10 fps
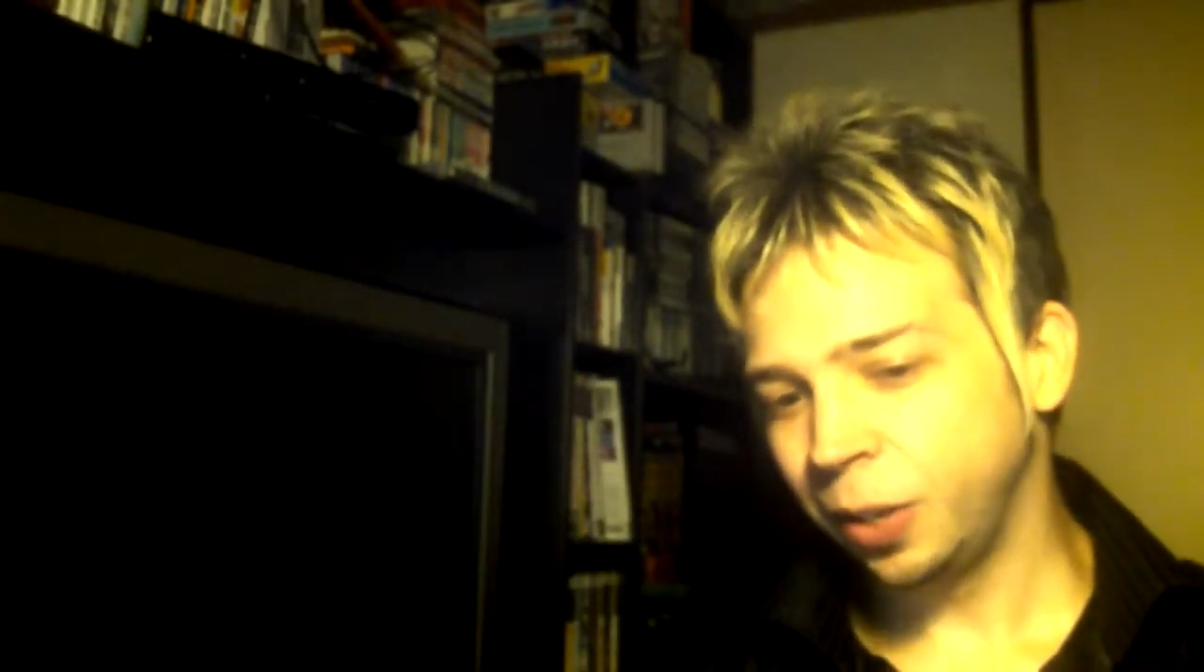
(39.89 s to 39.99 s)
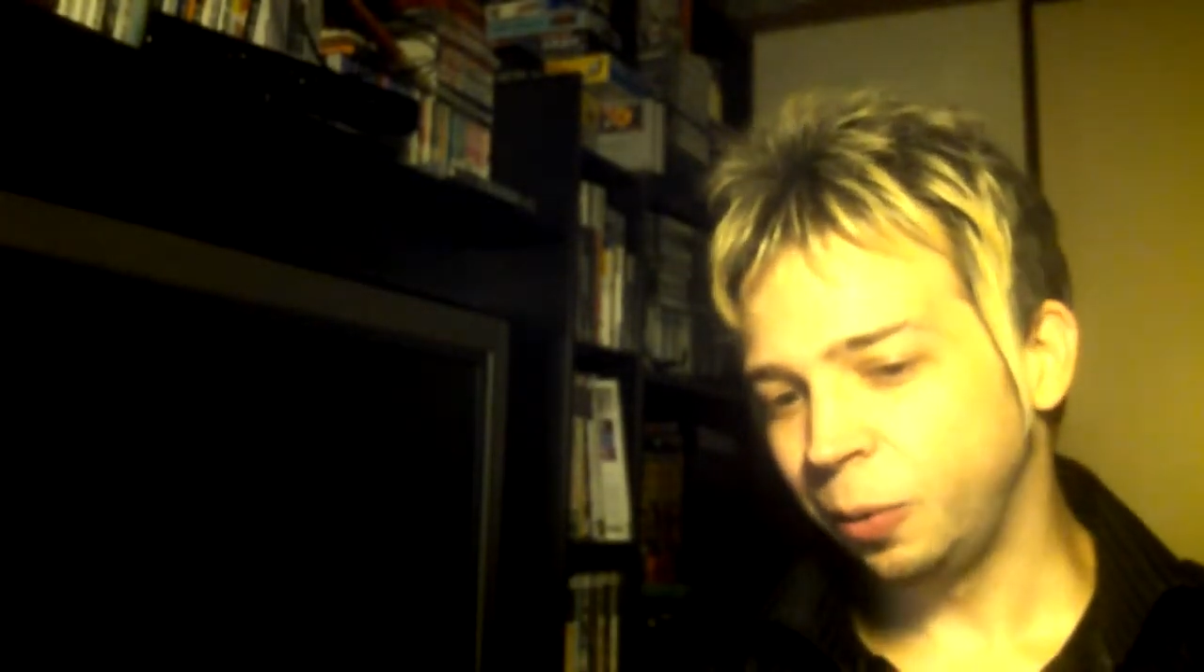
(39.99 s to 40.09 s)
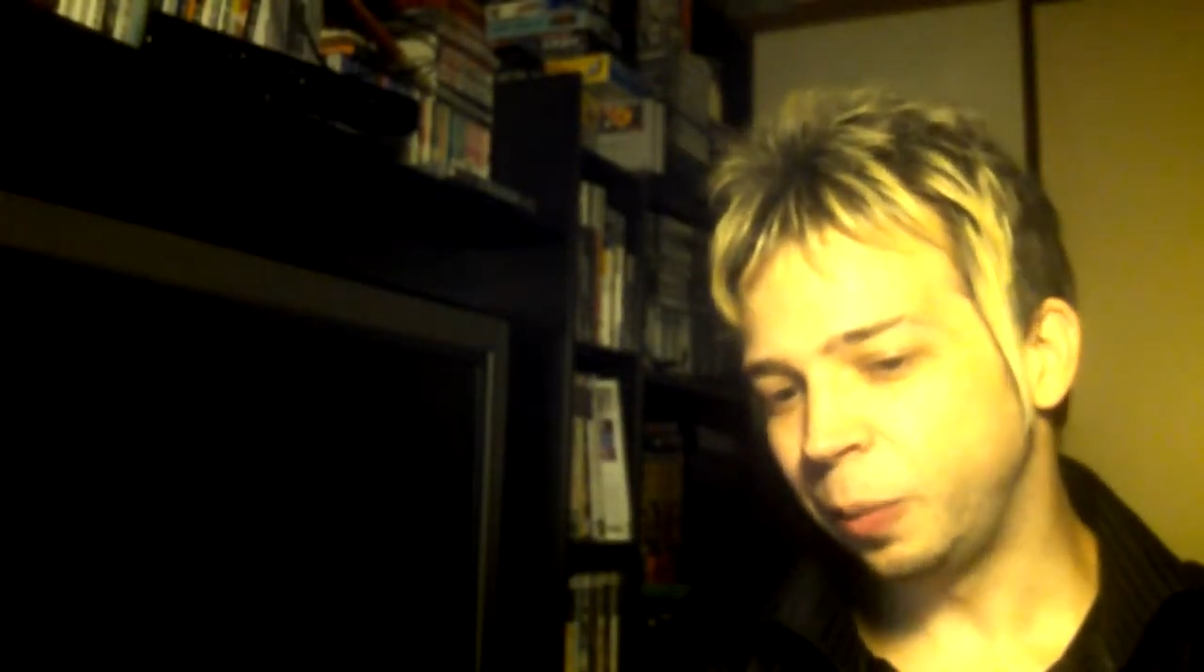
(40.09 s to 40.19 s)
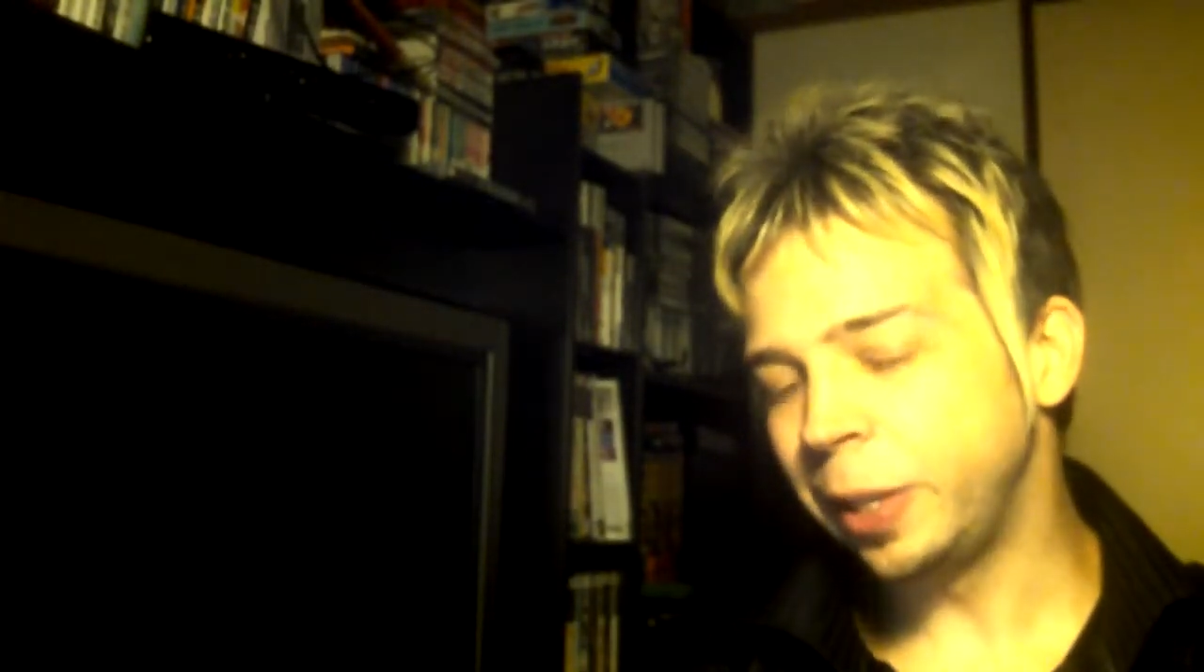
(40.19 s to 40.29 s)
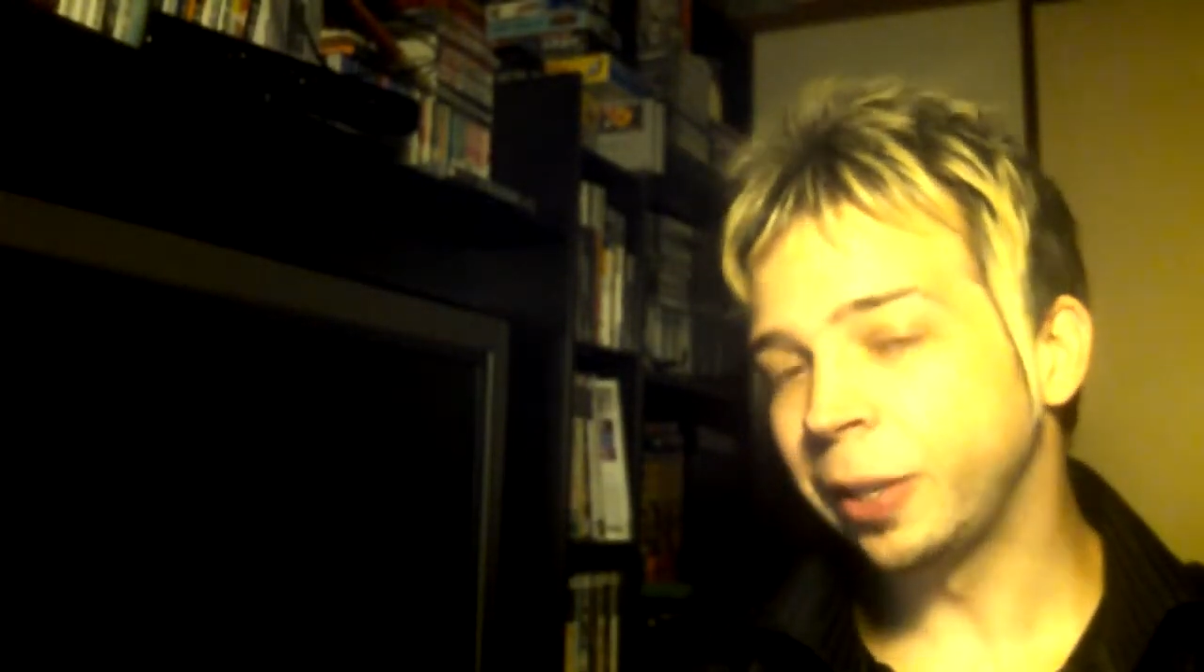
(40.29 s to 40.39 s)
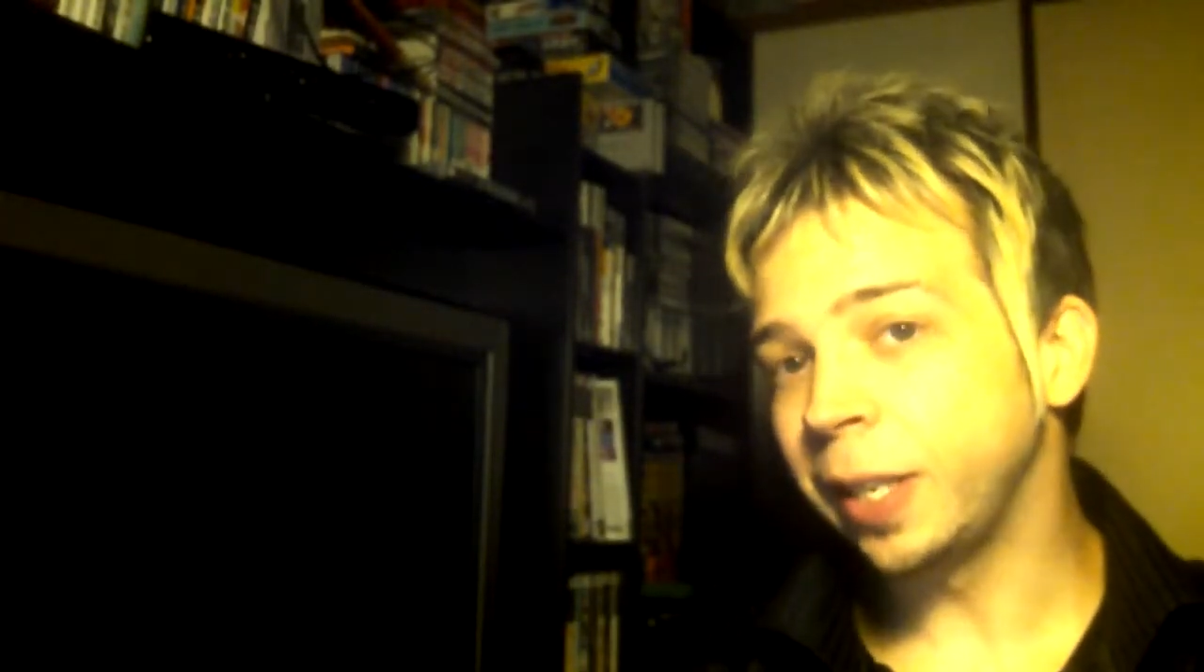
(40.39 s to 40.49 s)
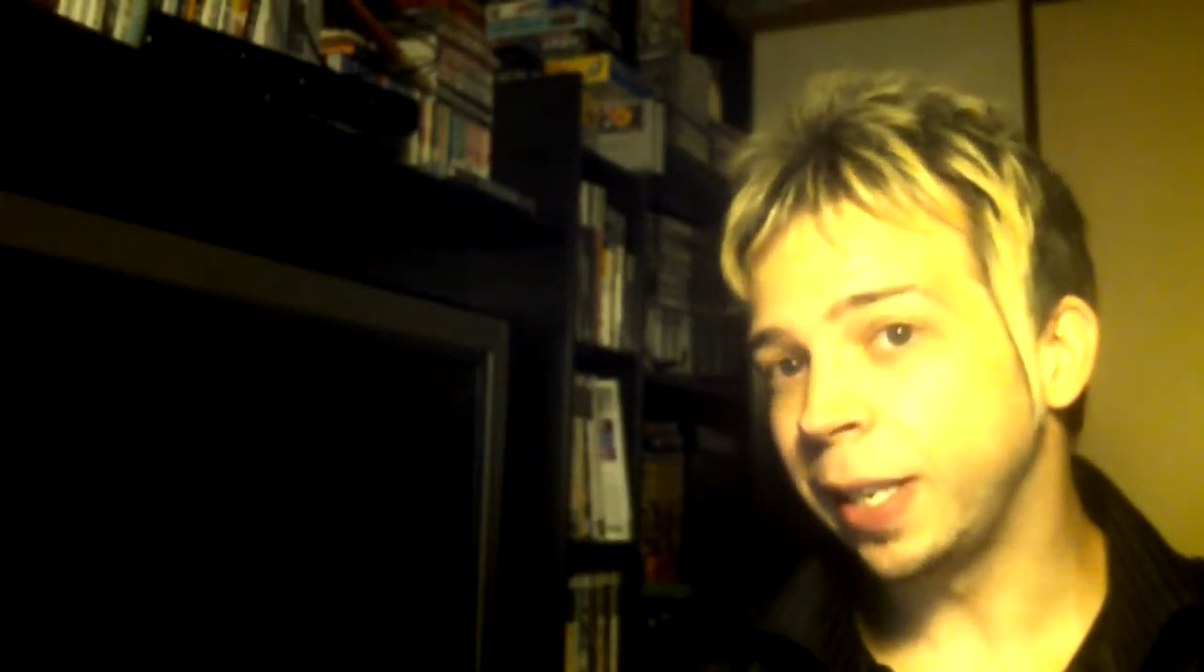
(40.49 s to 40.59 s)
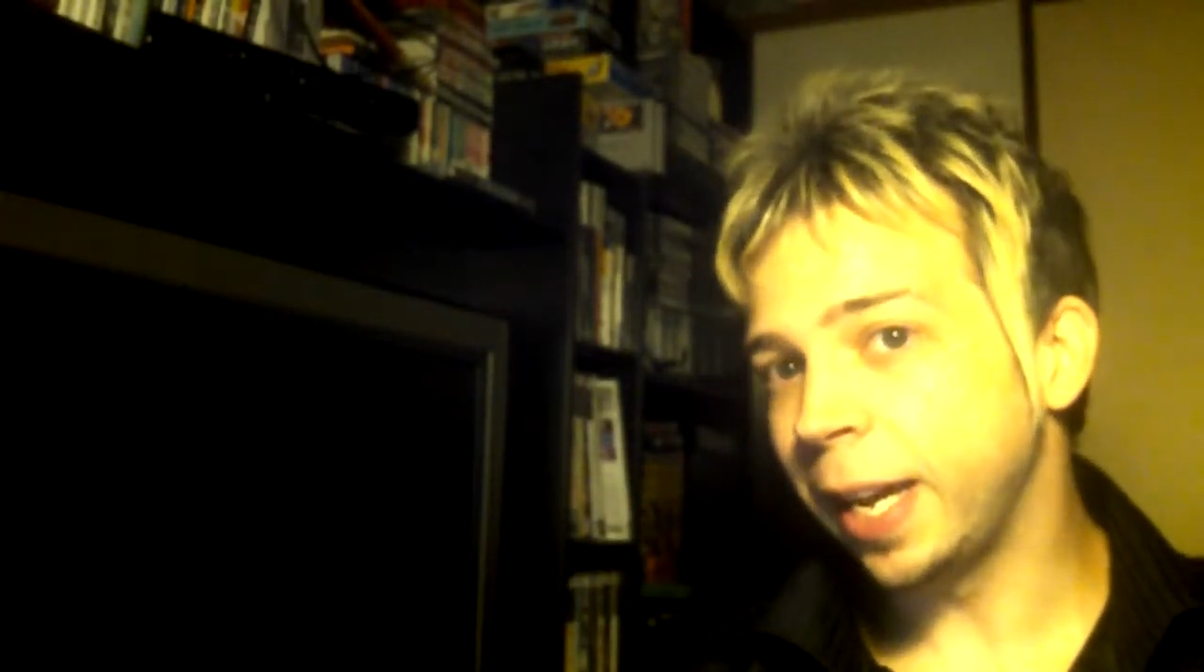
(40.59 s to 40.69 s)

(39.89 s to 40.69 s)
we'll be looking